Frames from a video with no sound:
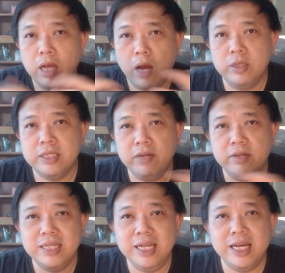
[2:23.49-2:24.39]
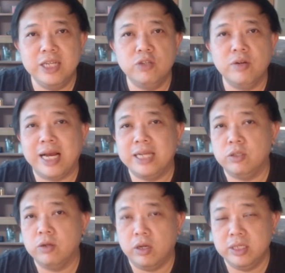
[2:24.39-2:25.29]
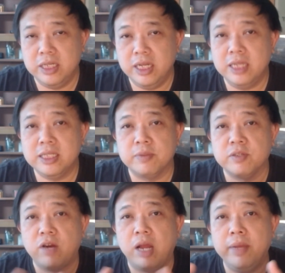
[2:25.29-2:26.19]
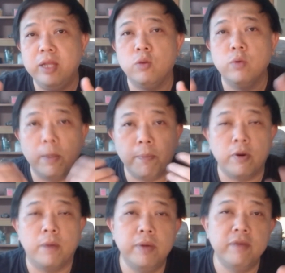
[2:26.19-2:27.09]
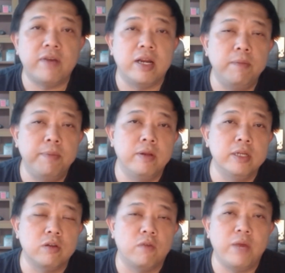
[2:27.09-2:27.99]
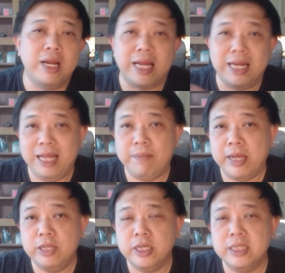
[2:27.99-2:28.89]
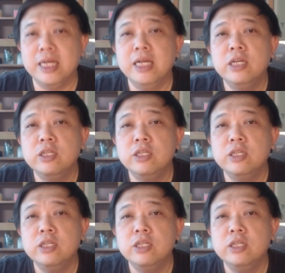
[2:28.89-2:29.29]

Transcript: I will seriously urge you guys to consider subscribing to a proper funnel builder software like Leadpages